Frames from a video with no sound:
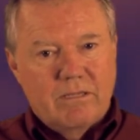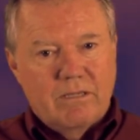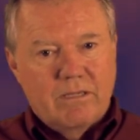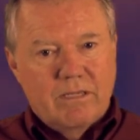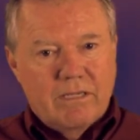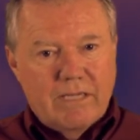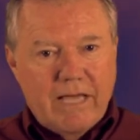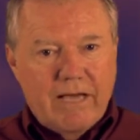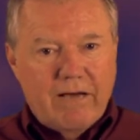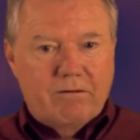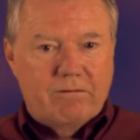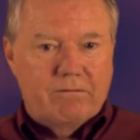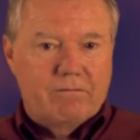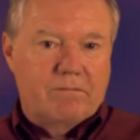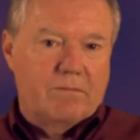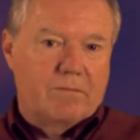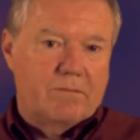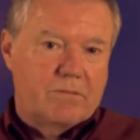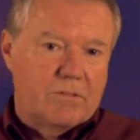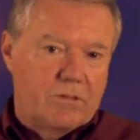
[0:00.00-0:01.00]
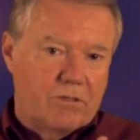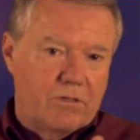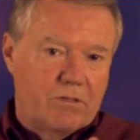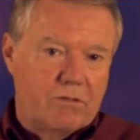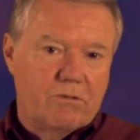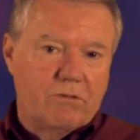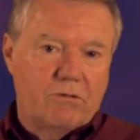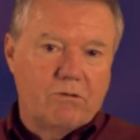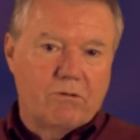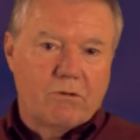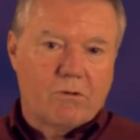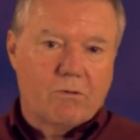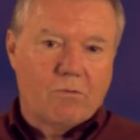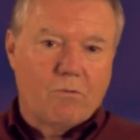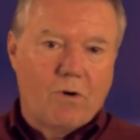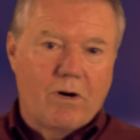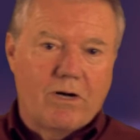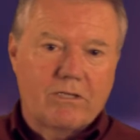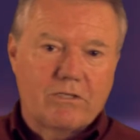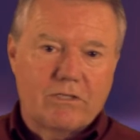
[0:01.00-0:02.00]
Now, to you who are
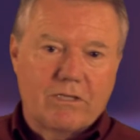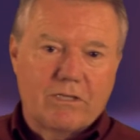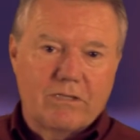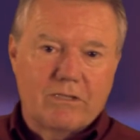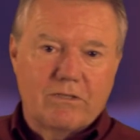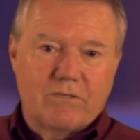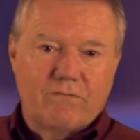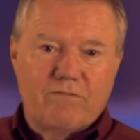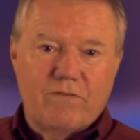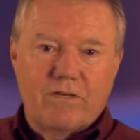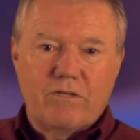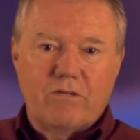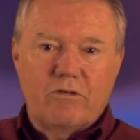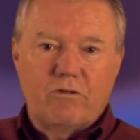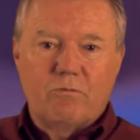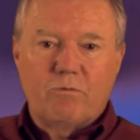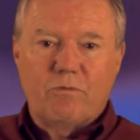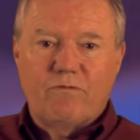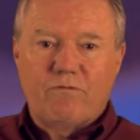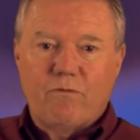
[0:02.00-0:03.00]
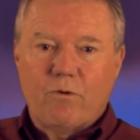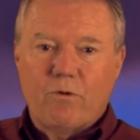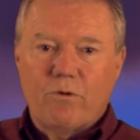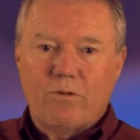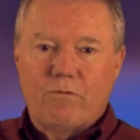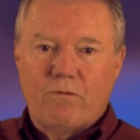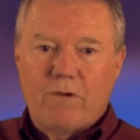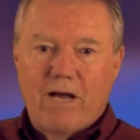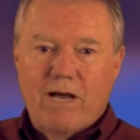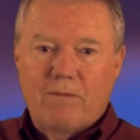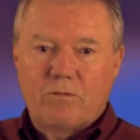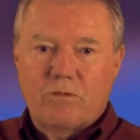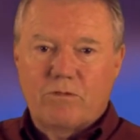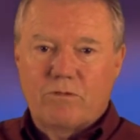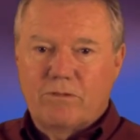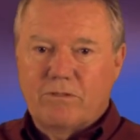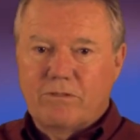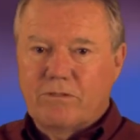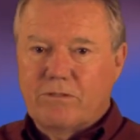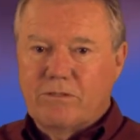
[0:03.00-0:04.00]
watching this video before the
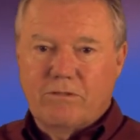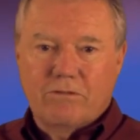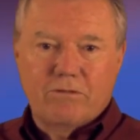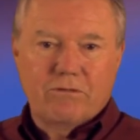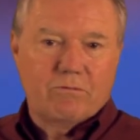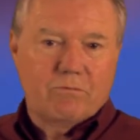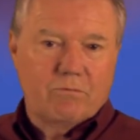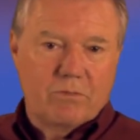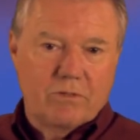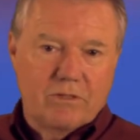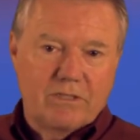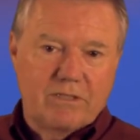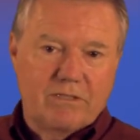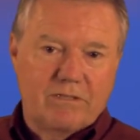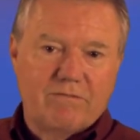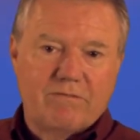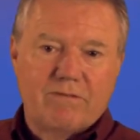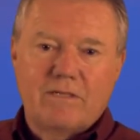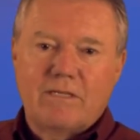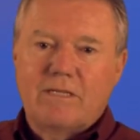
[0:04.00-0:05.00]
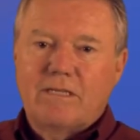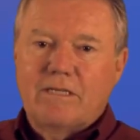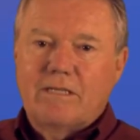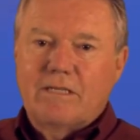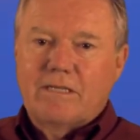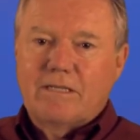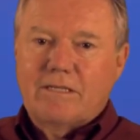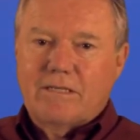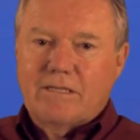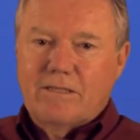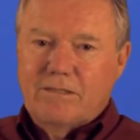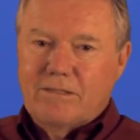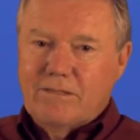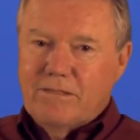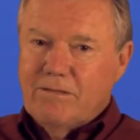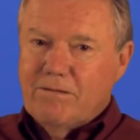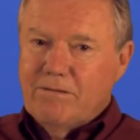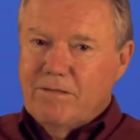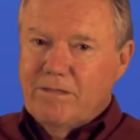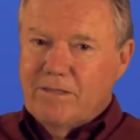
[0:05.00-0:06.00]
rapture and still don't believe,
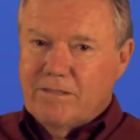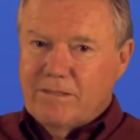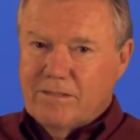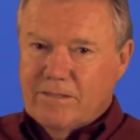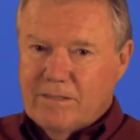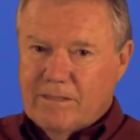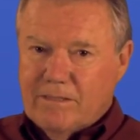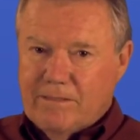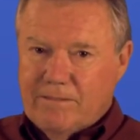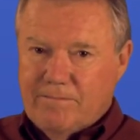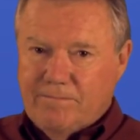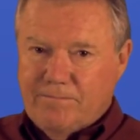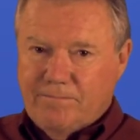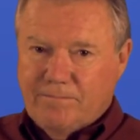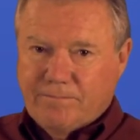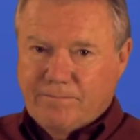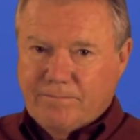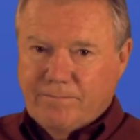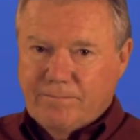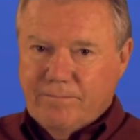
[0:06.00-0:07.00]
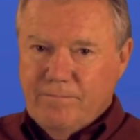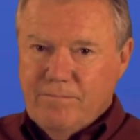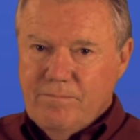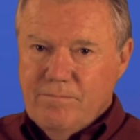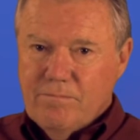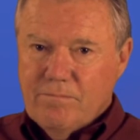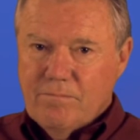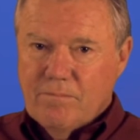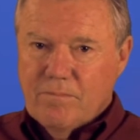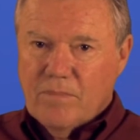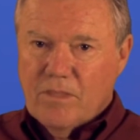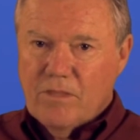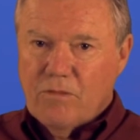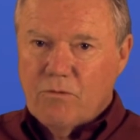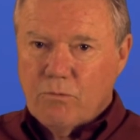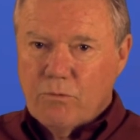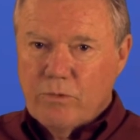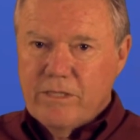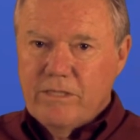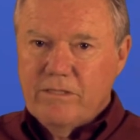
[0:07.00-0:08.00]
consider this. The
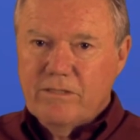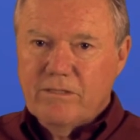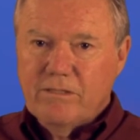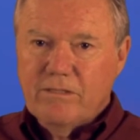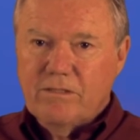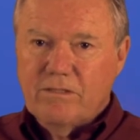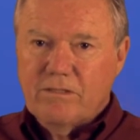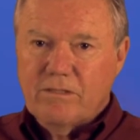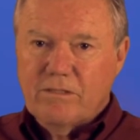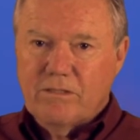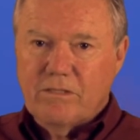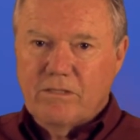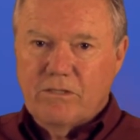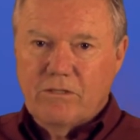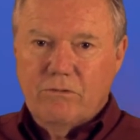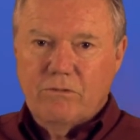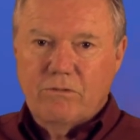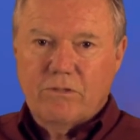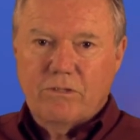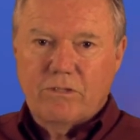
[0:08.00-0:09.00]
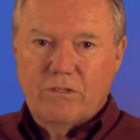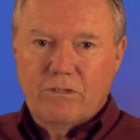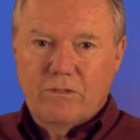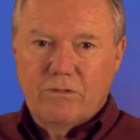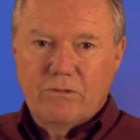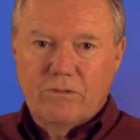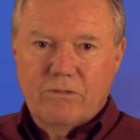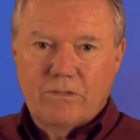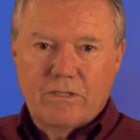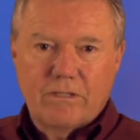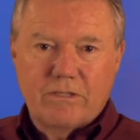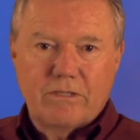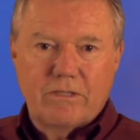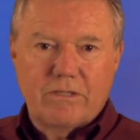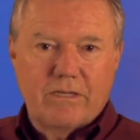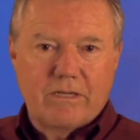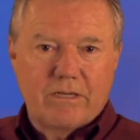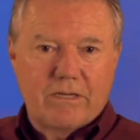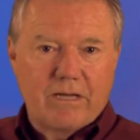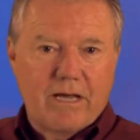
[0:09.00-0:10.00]
reasons that you are using to
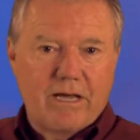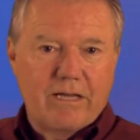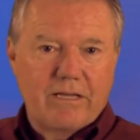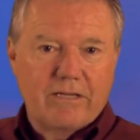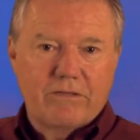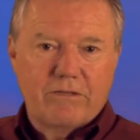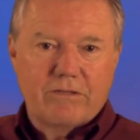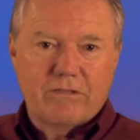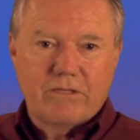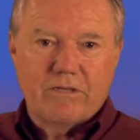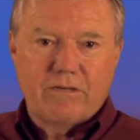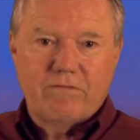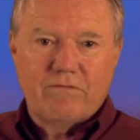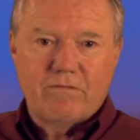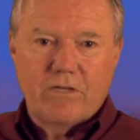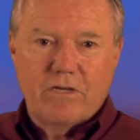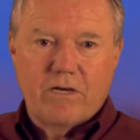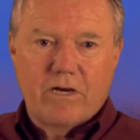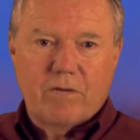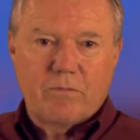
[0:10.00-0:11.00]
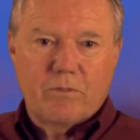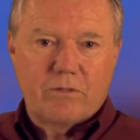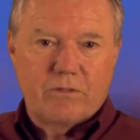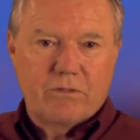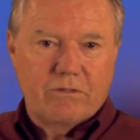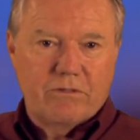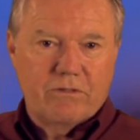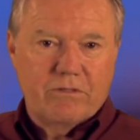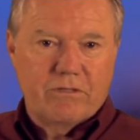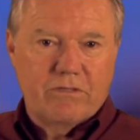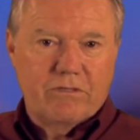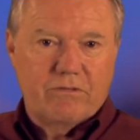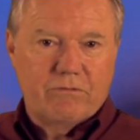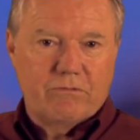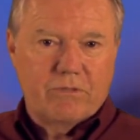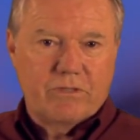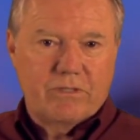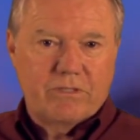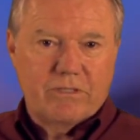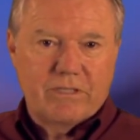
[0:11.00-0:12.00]
deny yourself the opportunity to
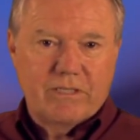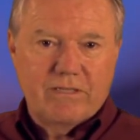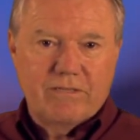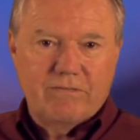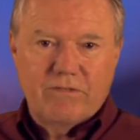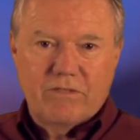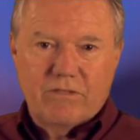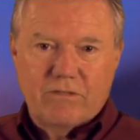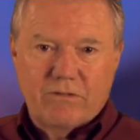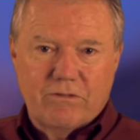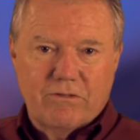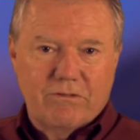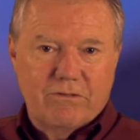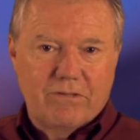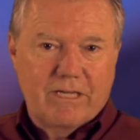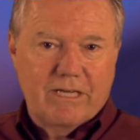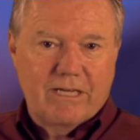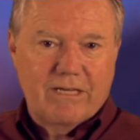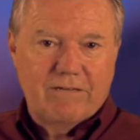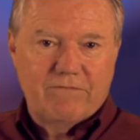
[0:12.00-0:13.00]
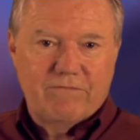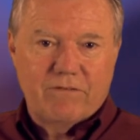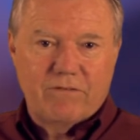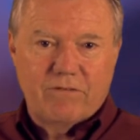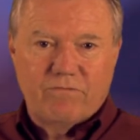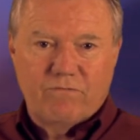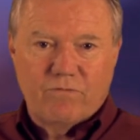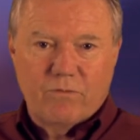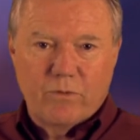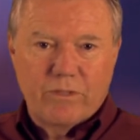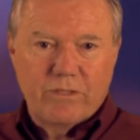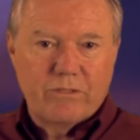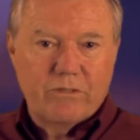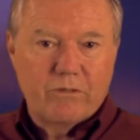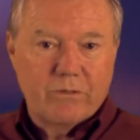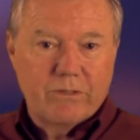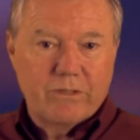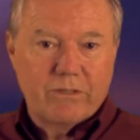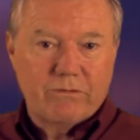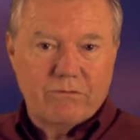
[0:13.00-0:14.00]
receive eternal life and avoid
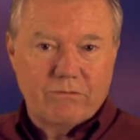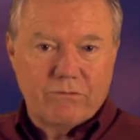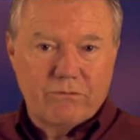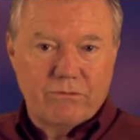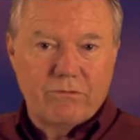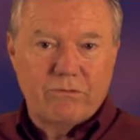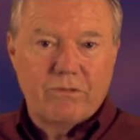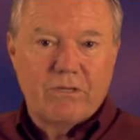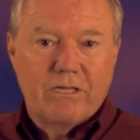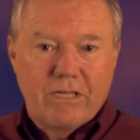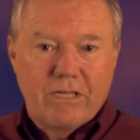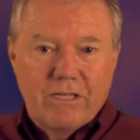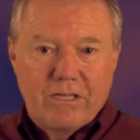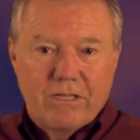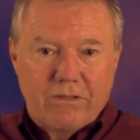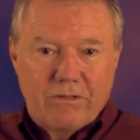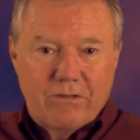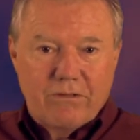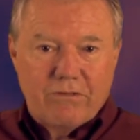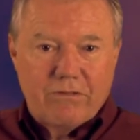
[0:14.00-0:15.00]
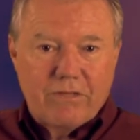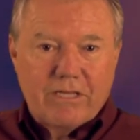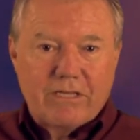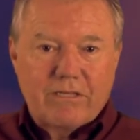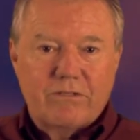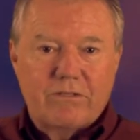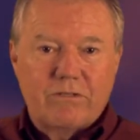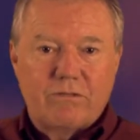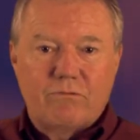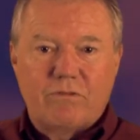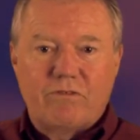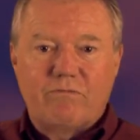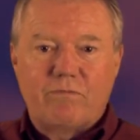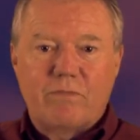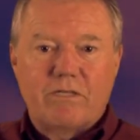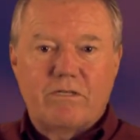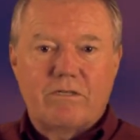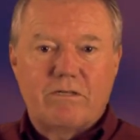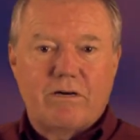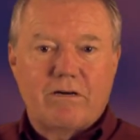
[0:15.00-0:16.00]
going through the things that we've
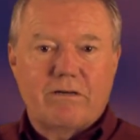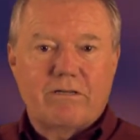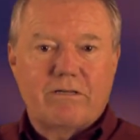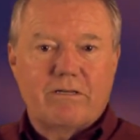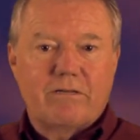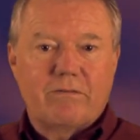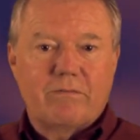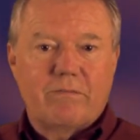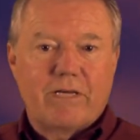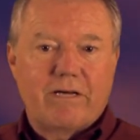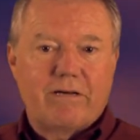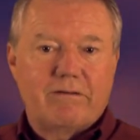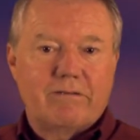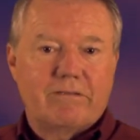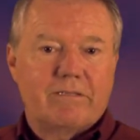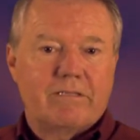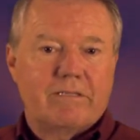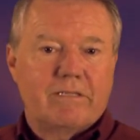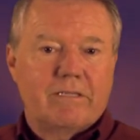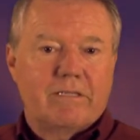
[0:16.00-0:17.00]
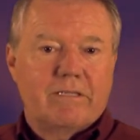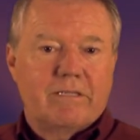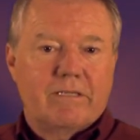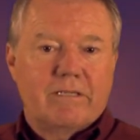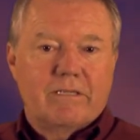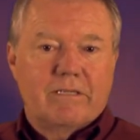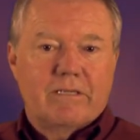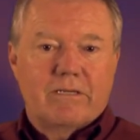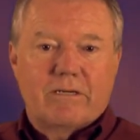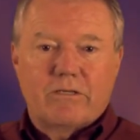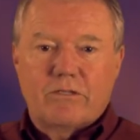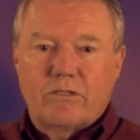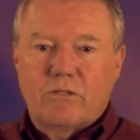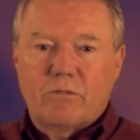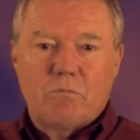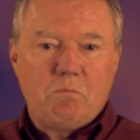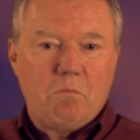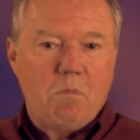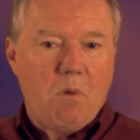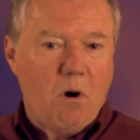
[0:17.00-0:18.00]
been talking about are
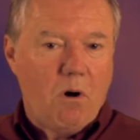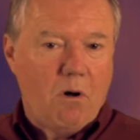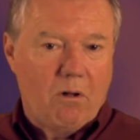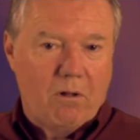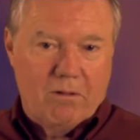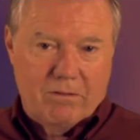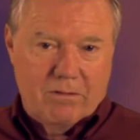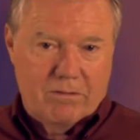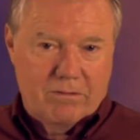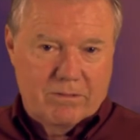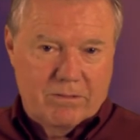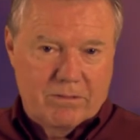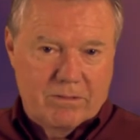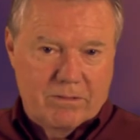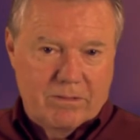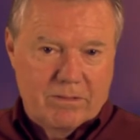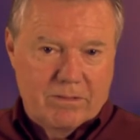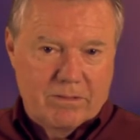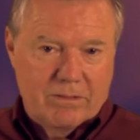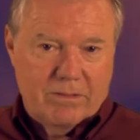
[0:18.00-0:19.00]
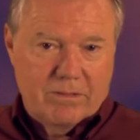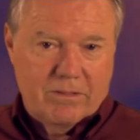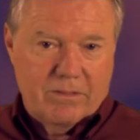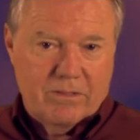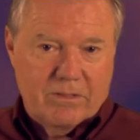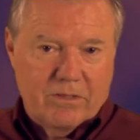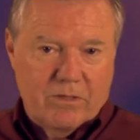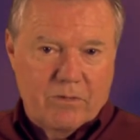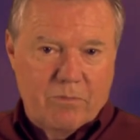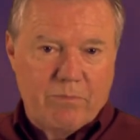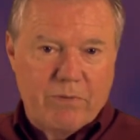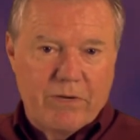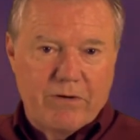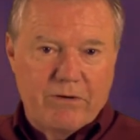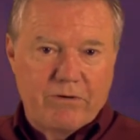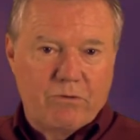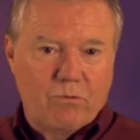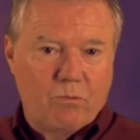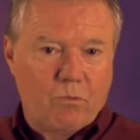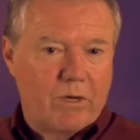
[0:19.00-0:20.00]
small
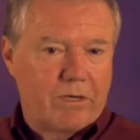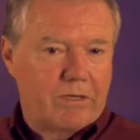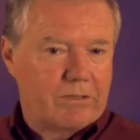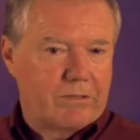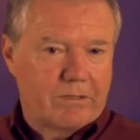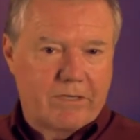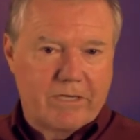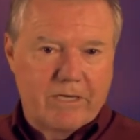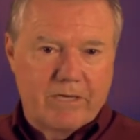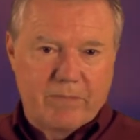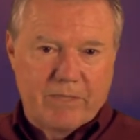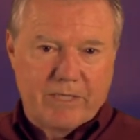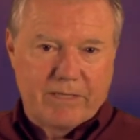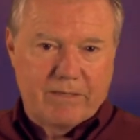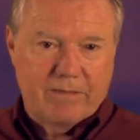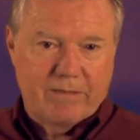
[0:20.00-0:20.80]
compared to what is coming.